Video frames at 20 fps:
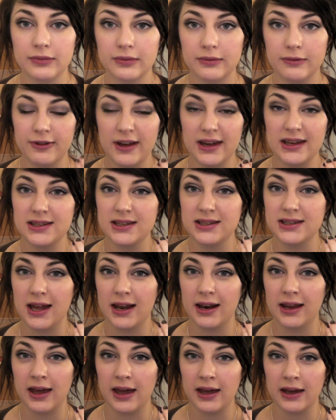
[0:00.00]
Face
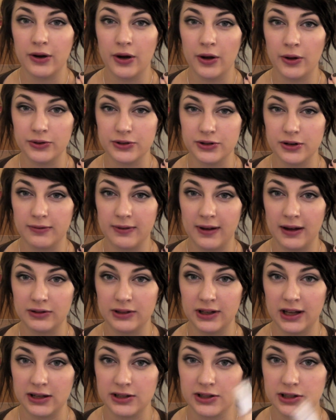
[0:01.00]
Atelier Ultra
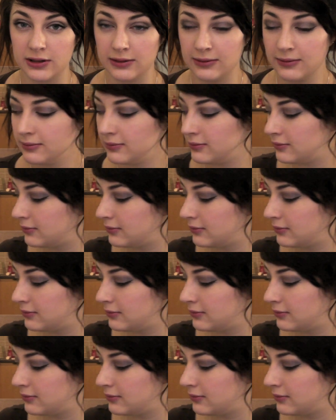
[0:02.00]
Foundation,